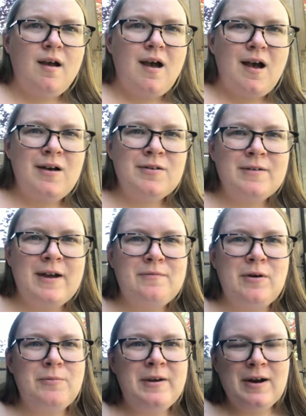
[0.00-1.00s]
All right,
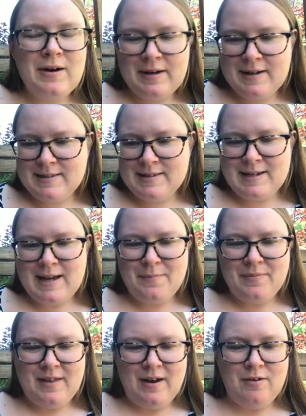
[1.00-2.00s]
well, we are going to stop
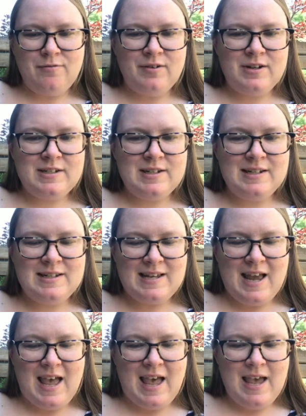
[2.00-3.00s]
there for
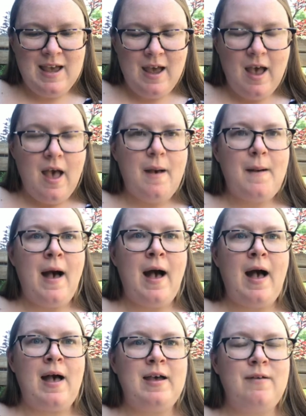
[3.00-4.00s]
today.
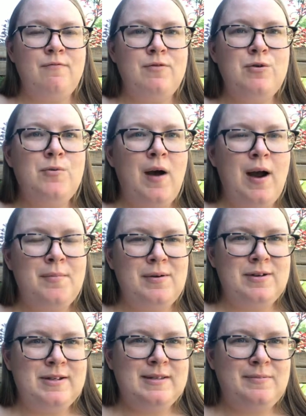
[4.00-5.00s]
If you are
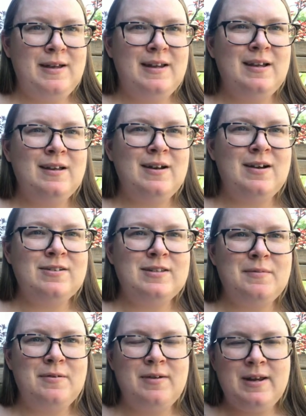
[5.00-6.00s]
participating in our
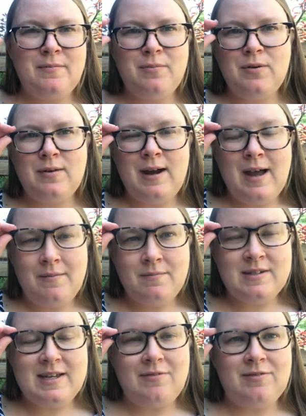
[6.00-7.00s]
summer reading program,
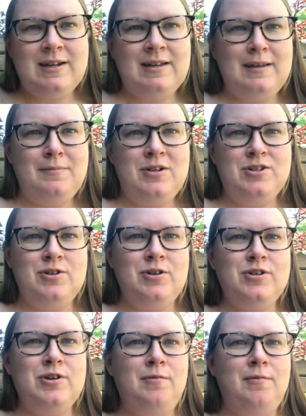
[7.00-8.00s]
definitely be sure
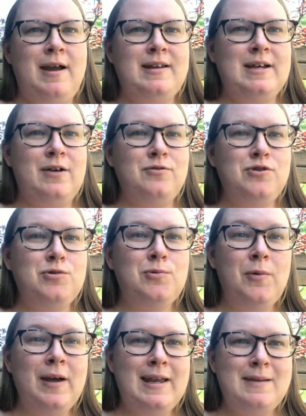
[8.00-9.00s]
to write down
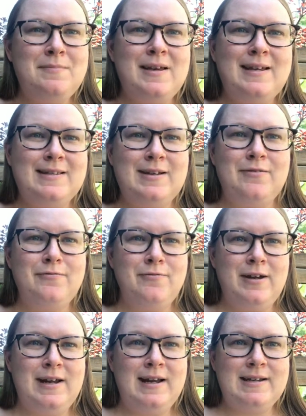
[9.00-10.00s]
20 minutes of
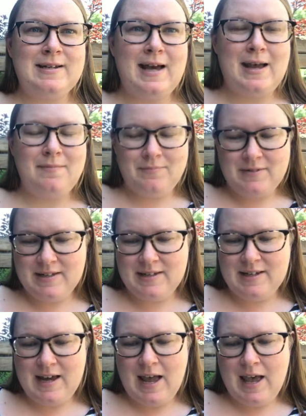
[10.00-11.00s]
reading time
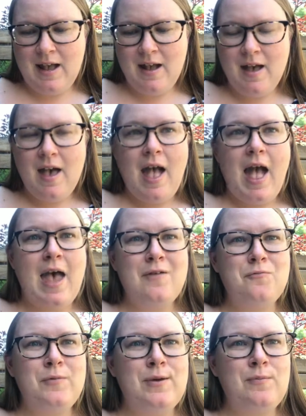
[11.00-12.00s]
today,
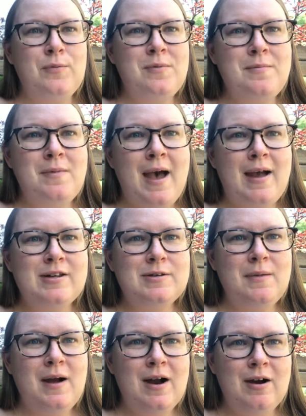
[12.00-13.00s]
and we will be back
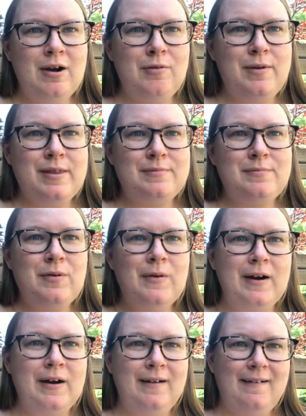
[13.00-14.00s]
tomorrow with
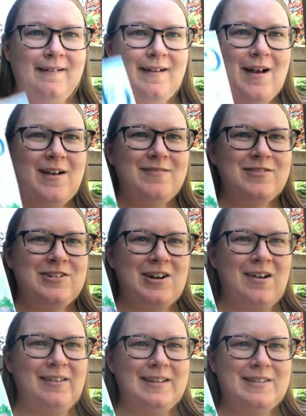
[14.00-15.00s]
more of
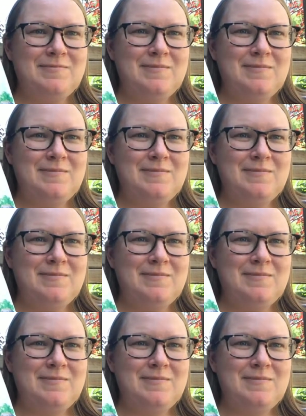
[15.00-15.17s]
Charlotte's